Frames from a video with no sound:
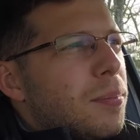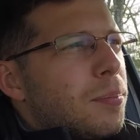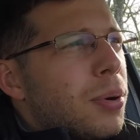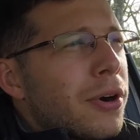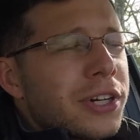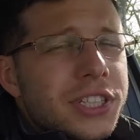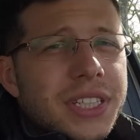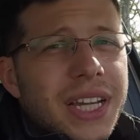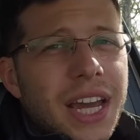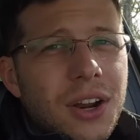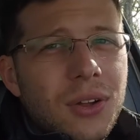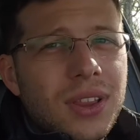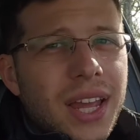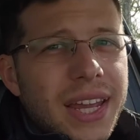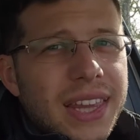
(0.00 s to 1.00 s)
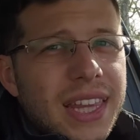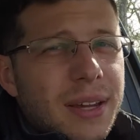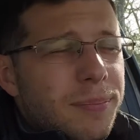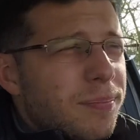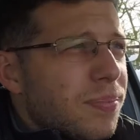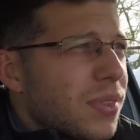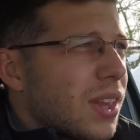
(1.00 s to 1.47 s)
Personally, I don't like
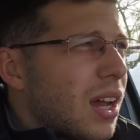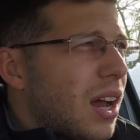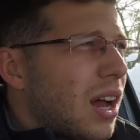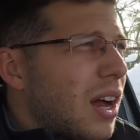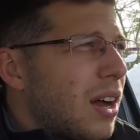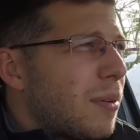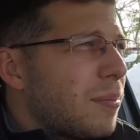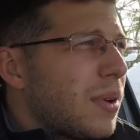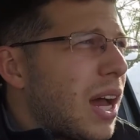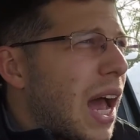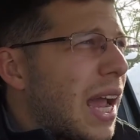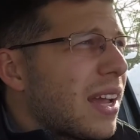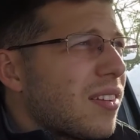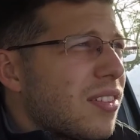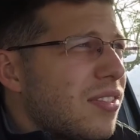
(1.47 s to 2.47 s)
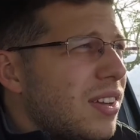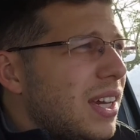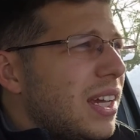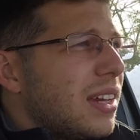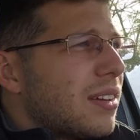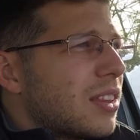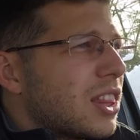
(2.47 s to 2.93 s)
them. I can
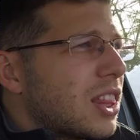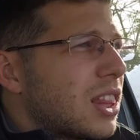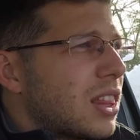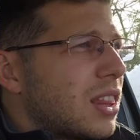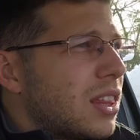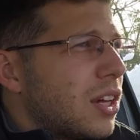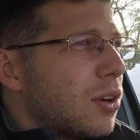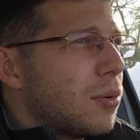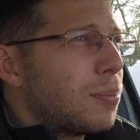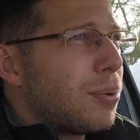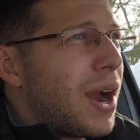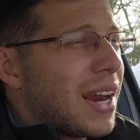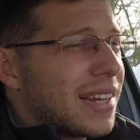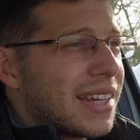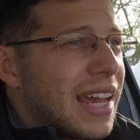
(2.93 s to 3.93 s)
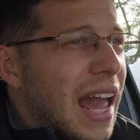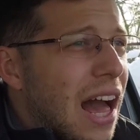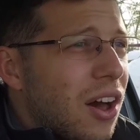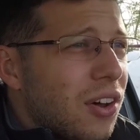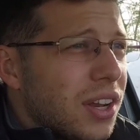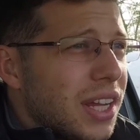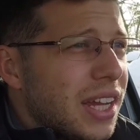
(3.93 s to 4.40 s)
see the
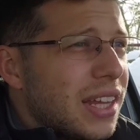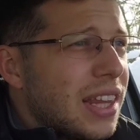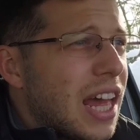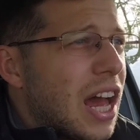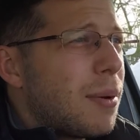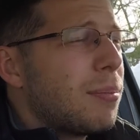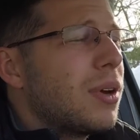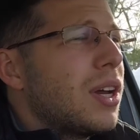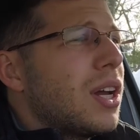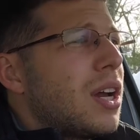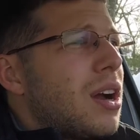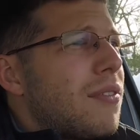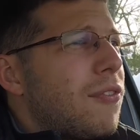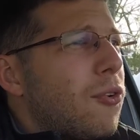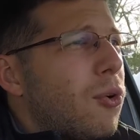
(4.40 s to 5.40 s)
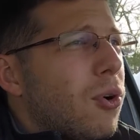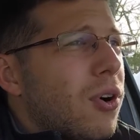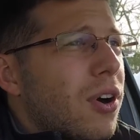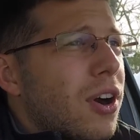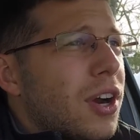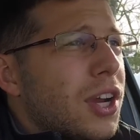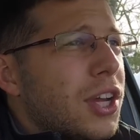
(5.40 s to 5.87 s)
practicality in them
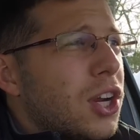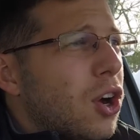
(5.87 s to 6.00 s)
for,